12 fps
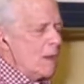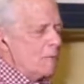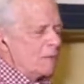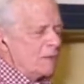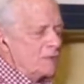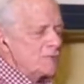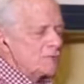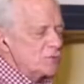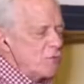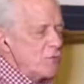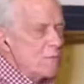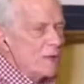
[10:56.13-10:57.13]
But there's
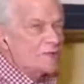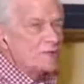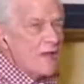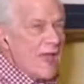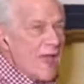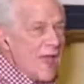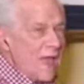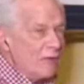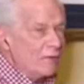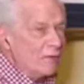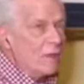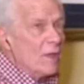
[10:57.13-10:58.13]
too much to
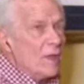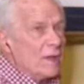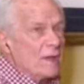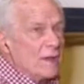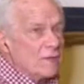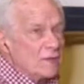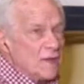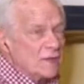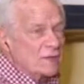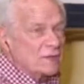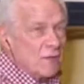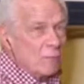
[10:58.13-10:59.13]
handle, and I
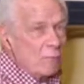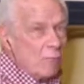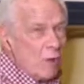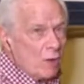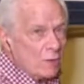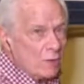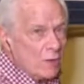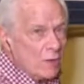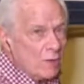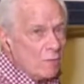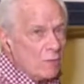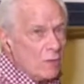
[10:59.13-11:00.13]
need someone
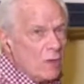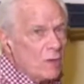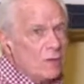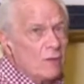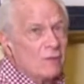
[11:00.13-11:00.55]
near me